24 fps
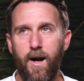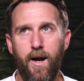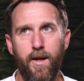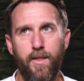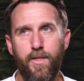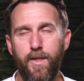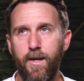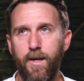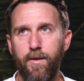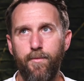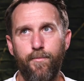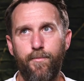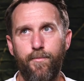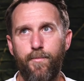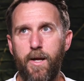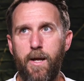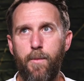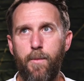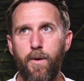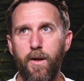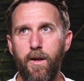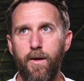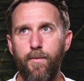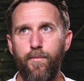I think
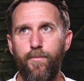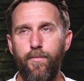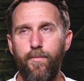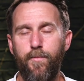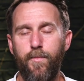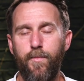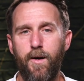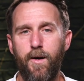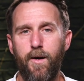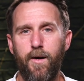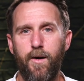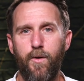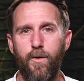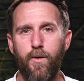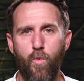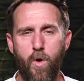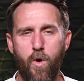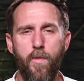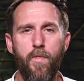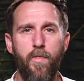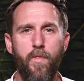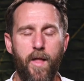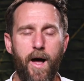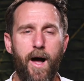people are,
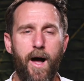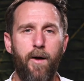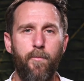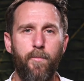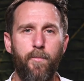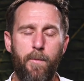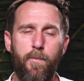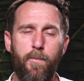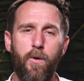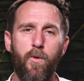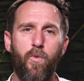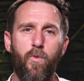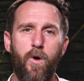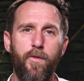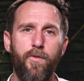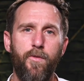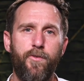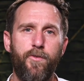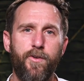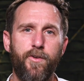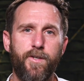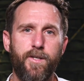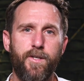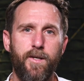want that. People
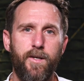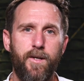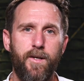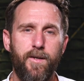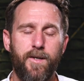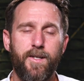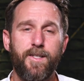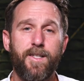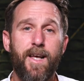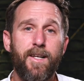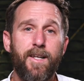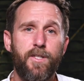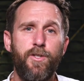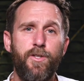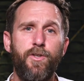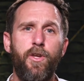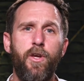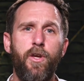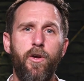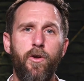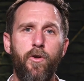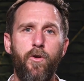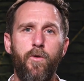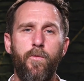want to, because that's
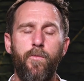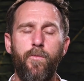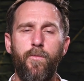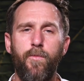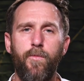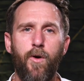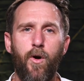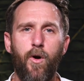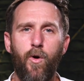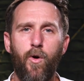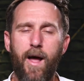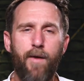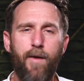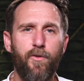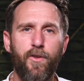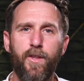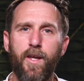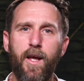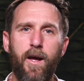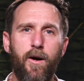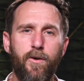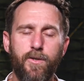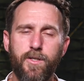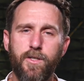new. Or
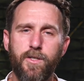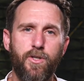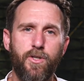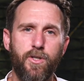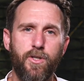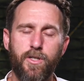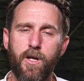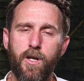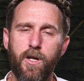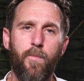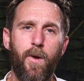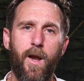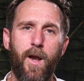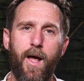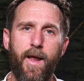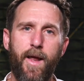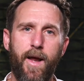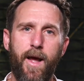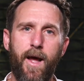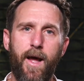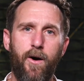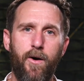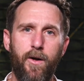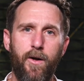everything else is just so
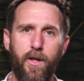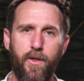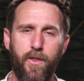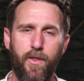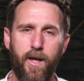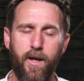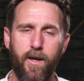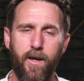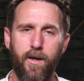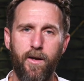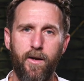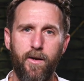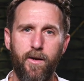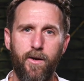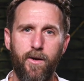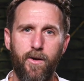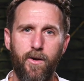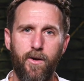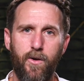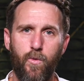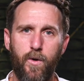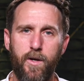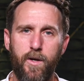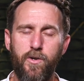played out. And I think
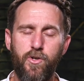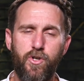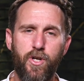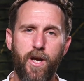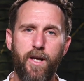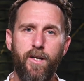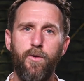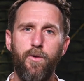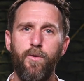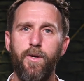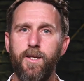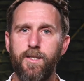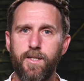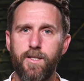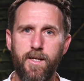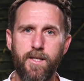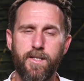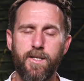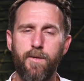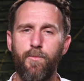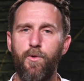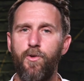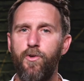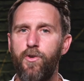when you genuinely
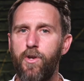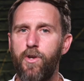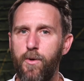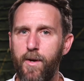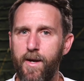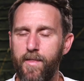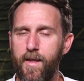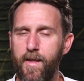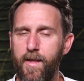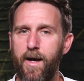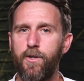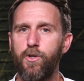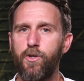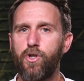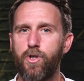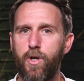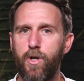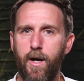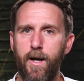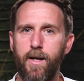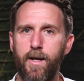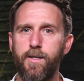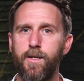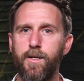see someone doing that and
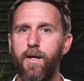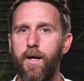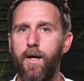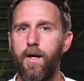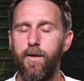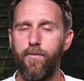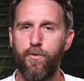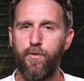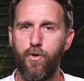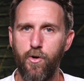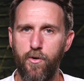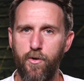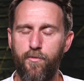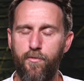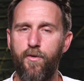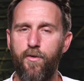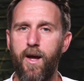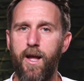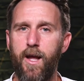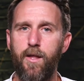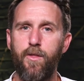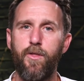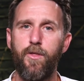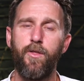trying to kind of good
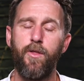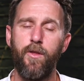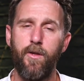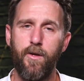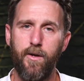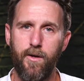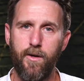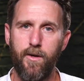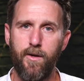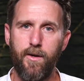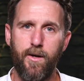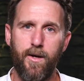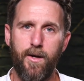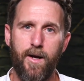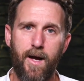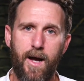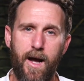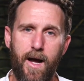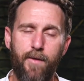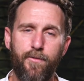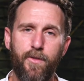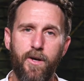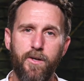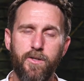faith
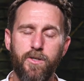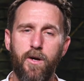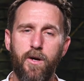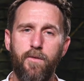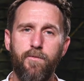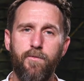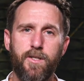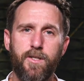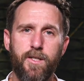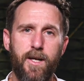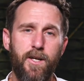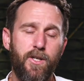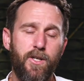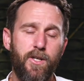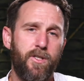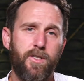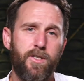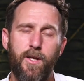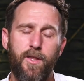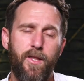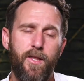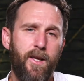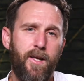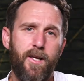have those
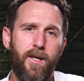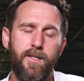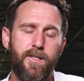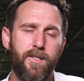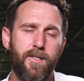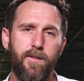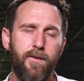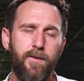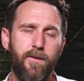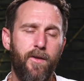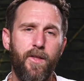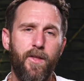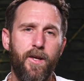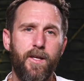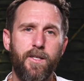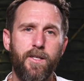conversations, I think it's I